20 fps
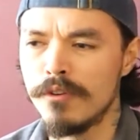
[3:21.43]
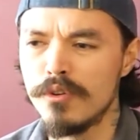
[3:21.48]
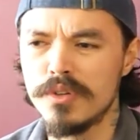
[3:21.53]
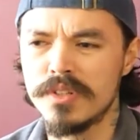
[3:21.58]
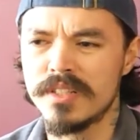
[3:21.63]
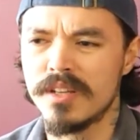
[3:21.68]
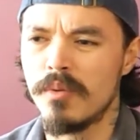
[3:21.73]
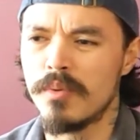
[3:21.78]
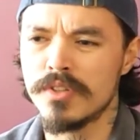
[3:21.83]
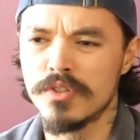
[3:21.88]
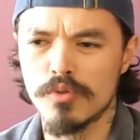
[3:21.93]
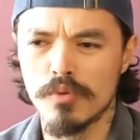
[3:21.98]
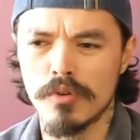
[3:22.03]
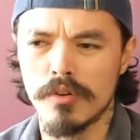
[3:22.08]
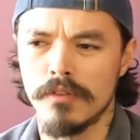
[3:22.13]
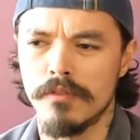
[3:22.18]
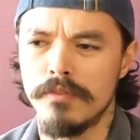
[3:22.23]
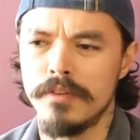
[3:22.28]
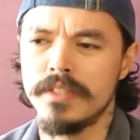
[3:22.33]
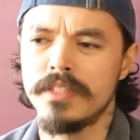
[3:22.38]
first I was so
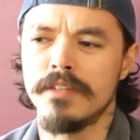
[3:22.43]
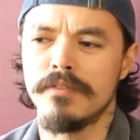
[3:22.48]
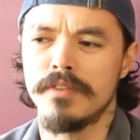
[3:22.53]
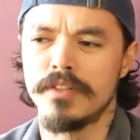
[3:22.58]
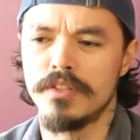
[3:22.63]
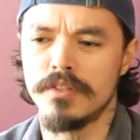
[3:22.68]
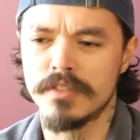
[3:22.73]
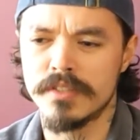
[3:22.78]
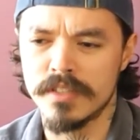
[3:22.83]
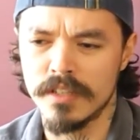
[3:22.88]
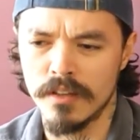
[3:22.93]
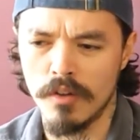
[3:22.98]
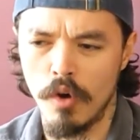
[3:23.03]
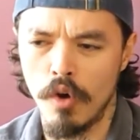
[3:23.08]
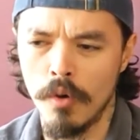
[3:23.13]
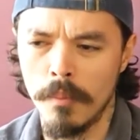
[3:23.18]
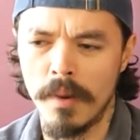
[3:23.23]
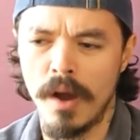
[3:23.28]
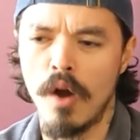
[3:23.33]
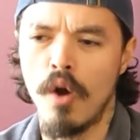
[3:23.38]
convinced if I just sell
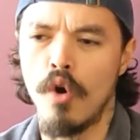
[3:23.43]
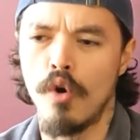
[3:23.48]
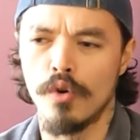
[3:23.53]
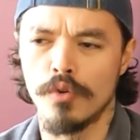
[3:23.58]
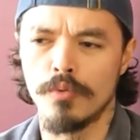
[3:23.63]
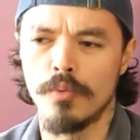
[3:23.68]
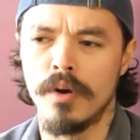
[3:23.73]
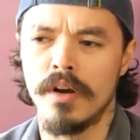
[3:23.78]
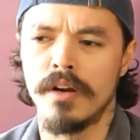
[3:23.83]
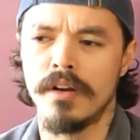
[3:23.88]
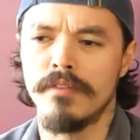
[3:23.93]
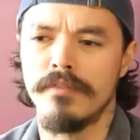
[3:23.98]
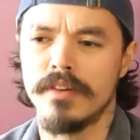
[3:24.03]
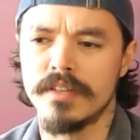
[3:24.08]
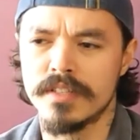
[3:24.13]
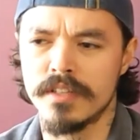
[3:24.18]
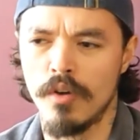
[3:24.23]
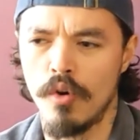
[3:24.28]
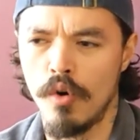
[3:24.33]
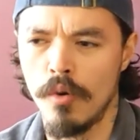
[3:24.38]
all my hardware, if I
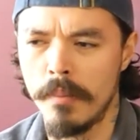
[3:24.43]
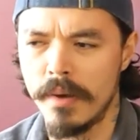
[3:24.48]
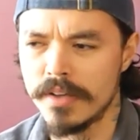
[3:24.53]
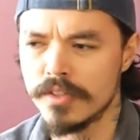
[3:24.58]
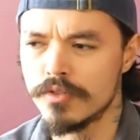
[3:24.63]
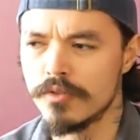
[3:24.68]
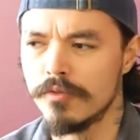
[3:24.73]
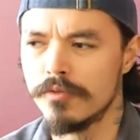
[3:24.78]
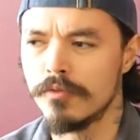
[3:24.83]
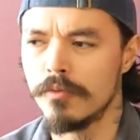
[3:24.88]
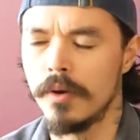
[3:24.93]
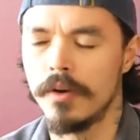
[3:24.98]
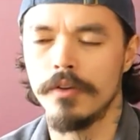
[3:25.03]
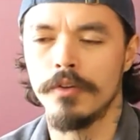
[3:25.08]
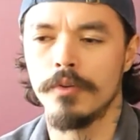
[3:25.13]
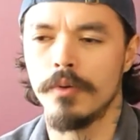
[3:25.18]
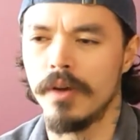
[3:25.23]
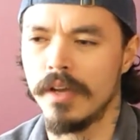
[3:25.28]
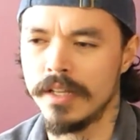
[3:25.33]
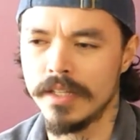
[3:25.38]
sell all my software,
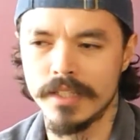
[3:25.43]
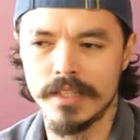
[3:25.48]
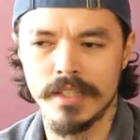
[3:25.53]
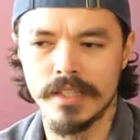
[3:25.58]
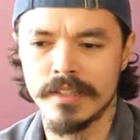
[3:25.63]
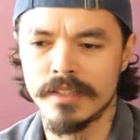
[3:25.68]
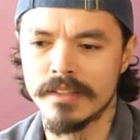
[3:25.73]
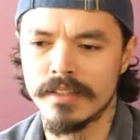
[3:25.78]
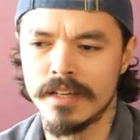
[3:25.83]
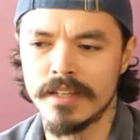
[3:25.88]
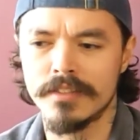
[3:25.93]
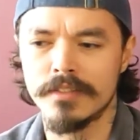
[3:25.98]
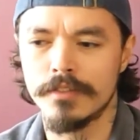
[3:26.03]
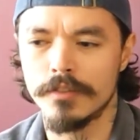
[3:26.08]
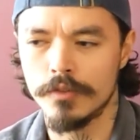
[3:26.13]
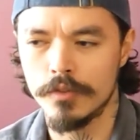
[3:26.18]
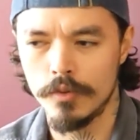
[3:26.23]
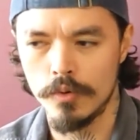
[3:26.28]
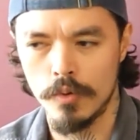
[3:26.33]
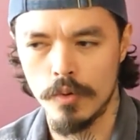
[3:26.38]
anything that has
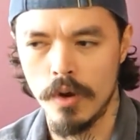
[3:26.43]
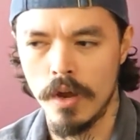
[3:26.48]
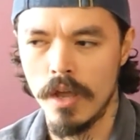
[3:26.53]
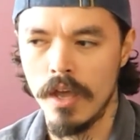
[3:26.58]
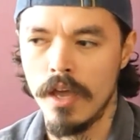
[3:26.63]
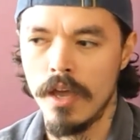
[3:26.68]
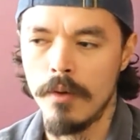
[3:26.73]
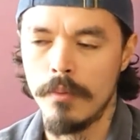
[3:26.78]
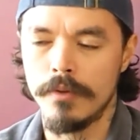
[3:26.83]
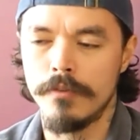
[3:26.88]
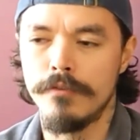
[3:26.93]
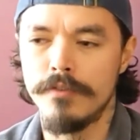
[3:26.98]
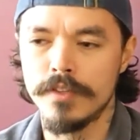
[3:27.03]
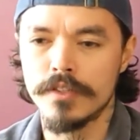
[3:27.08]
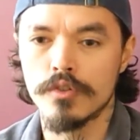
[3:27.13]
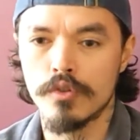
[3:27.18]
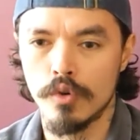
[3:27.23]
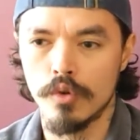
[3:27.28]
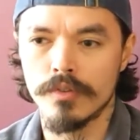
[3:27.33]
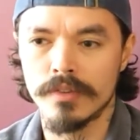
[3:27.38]
to do with
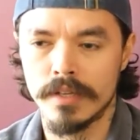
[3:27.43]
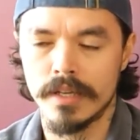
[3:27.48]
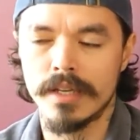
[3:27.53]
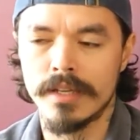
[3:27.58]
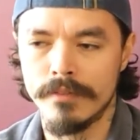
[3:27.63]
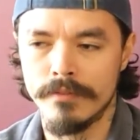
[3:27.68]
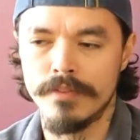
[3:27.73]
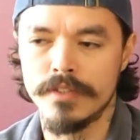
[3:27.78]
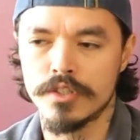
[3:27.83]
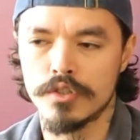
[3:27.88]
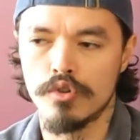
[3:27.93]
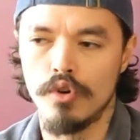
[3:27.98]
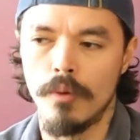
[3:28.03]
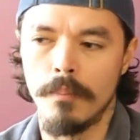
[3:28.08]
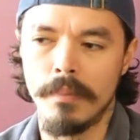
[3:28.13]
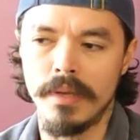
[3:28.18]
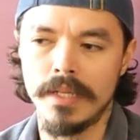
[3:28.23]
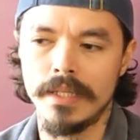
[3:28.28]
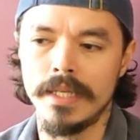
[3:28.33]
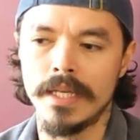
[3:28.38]
physical tech and physical
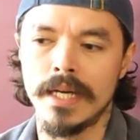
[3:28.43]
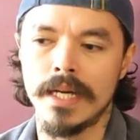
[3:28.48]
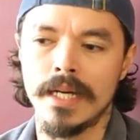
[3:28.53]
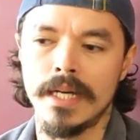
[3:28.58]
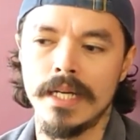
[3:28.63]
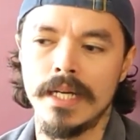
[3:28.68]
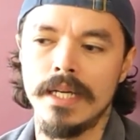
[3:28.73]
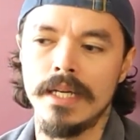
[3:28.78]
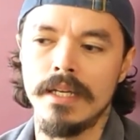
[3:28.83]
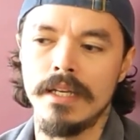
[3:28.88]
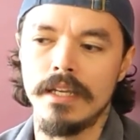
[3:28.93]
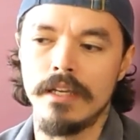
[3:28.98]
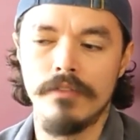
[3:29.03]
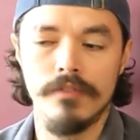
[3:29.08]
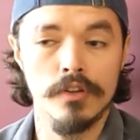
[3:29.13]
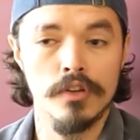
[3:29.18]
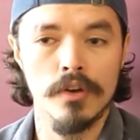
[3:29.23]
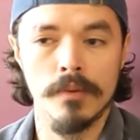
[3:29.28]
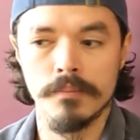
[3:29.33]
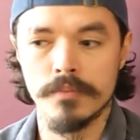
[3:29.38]
media,
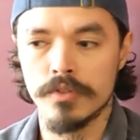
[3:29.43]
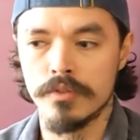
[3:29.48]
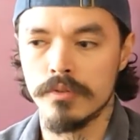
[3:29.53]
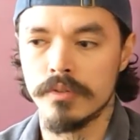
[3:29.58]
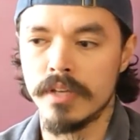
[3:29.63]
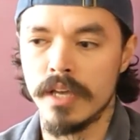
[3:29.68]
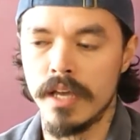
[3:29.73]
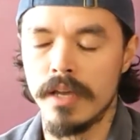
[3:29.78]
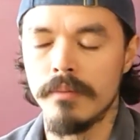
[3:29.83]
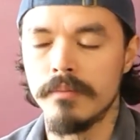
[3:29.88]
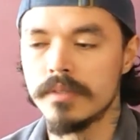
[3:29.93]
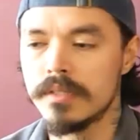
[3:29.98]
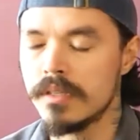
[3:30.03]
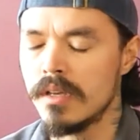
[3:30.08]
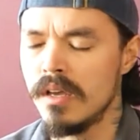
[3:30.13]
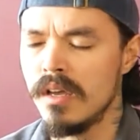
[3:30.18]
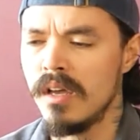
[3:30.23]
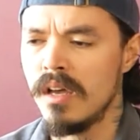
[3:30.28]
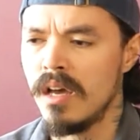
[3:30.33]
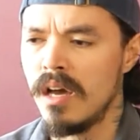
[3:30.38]
if it comes to games,
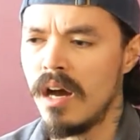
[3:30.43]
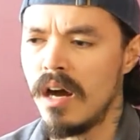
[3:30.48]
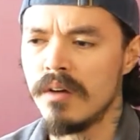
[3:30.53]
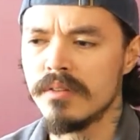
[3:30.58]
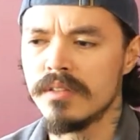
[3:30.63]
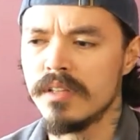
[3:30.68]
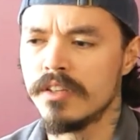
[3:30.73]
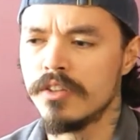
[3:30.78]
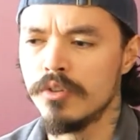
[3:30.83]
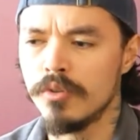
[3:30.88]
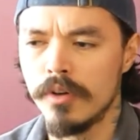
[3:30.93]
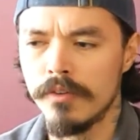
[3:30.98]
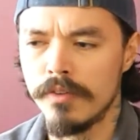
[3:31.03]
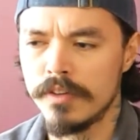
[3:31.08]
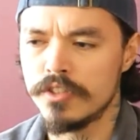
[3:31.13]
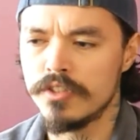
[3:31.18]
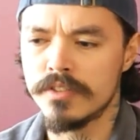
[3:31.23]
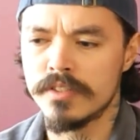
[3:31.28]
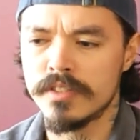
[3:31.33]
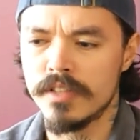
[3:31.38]
I was like, if
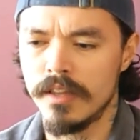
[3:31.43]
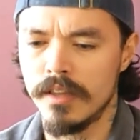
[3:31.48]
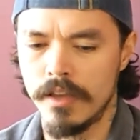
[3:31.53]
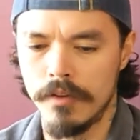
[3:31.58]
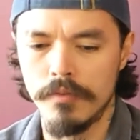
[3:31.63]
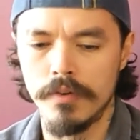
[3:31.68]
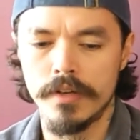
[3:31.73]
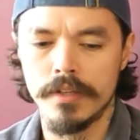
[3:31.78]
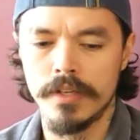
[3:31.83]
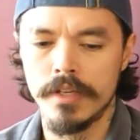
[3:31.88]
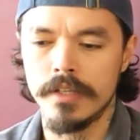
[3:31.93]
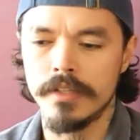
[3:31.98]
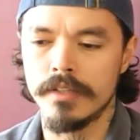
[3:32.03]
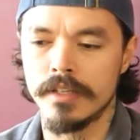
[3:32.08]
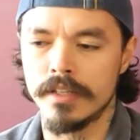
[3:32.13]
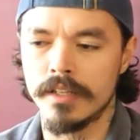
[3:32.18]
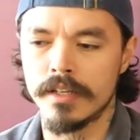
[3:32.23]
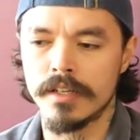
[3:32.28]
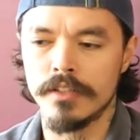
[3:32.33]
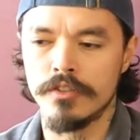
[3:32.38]
I just sell everything,
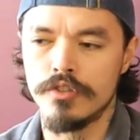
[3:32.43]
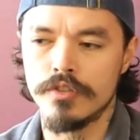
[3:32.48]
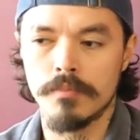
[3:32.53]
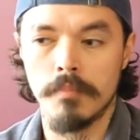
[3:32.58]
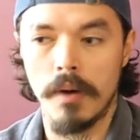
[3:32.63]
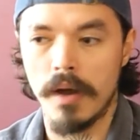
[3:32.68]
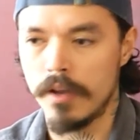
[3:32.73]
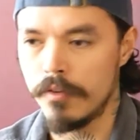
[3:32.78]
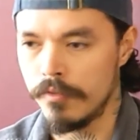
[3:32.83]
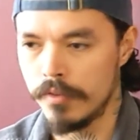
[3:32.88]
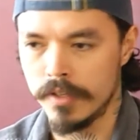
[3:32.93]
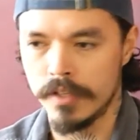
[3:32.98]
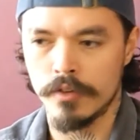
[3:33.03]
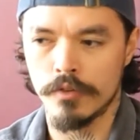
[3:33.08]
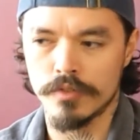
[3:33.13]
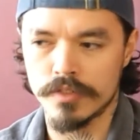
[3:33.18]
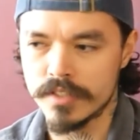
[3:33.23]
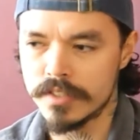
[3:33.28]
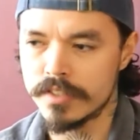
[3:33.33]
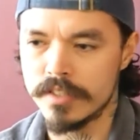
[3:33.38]
then I can just buy everything
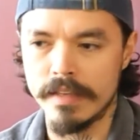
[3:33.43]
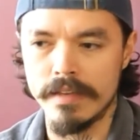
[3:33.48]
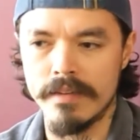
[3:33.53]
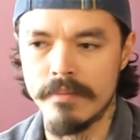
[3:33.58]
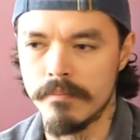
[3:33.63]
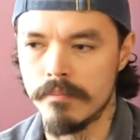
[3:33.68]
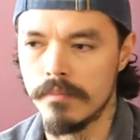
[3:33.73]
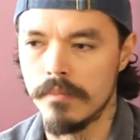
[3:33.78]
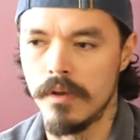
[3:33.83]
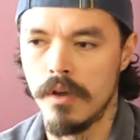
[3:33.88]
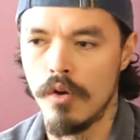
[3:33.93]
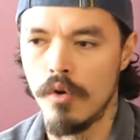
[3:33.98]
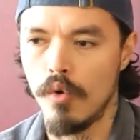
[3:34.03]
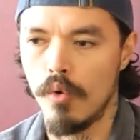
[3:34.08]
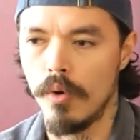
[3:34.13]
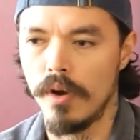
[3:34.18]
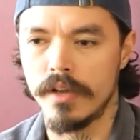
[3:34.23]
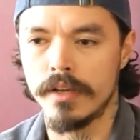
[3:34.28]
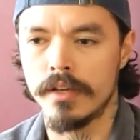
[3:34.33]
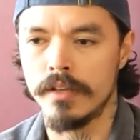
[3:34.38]
on Steam,
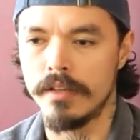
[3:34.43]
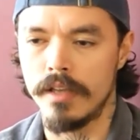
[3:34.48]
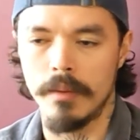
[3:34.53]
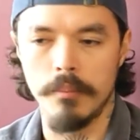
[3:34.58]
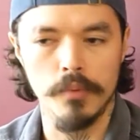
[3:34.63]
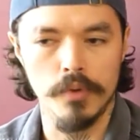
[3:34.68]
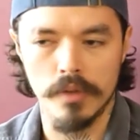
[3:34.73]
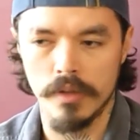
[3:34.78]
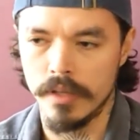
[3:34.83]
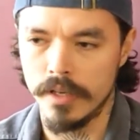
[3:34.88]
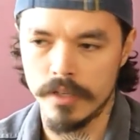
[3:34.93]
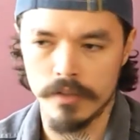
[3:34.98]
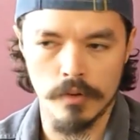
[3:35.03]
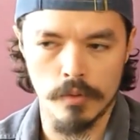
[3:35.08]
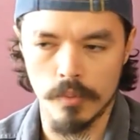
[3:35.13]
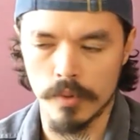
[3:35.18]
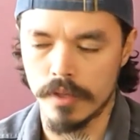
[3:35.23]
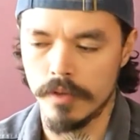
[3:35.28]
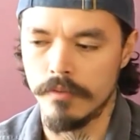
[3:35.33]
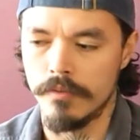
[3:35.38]
or I can emulate
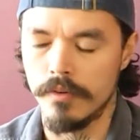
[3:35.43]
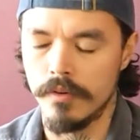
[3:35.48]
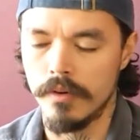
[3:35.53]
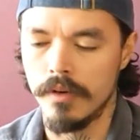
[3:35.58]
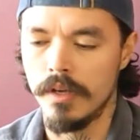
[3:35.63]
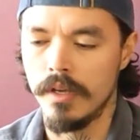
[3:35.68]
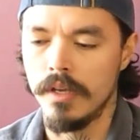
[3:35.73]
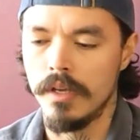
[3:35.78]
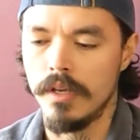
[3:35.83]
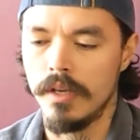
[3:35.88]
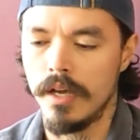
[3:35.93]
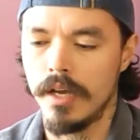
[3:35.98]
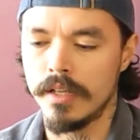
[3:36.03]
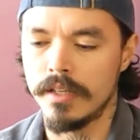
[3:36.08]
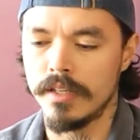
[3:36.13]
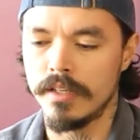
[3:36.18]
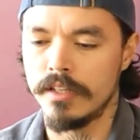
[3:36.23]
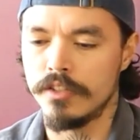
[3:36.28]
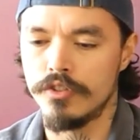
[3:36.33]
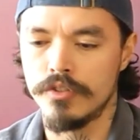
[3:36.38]
or whatever,
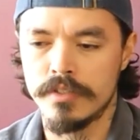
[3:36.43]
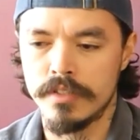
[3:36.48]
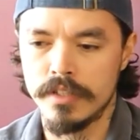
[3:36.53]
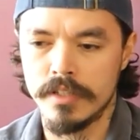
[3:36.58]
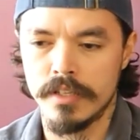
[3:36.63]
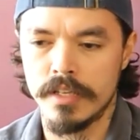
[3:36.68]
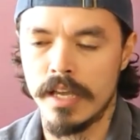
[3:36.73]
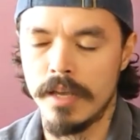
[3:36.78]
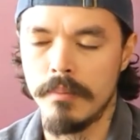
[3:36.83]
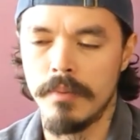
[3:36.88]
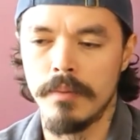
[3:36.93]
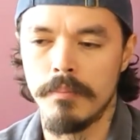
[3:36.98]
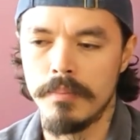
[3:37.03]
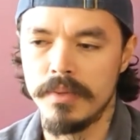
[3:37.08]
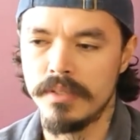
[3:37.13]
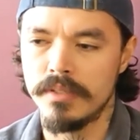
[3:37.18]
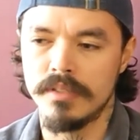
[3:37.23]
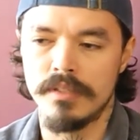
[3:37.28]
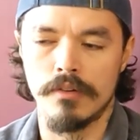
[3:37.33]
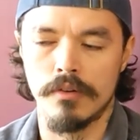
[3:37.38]
and then I just need a gaming
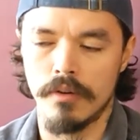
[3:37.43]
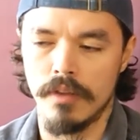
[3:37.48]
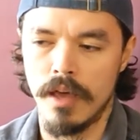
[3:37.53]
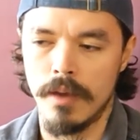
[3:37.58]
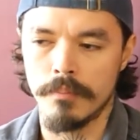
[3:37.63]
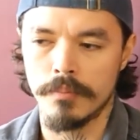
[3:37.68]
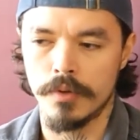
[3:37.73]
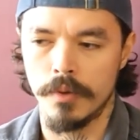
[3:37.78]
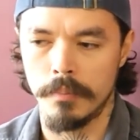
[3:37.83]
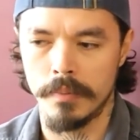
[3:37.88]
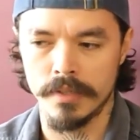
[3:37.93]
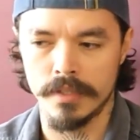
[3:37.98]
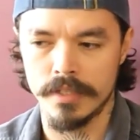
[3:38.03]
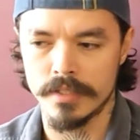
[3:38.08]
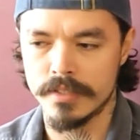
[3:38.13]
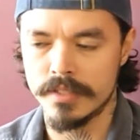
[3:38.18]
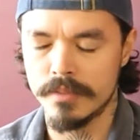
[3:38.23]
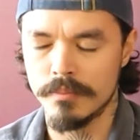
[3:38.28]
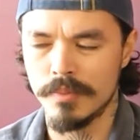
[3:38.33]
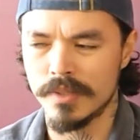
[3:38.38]
PC or laptop and
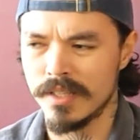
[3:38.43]
that's it.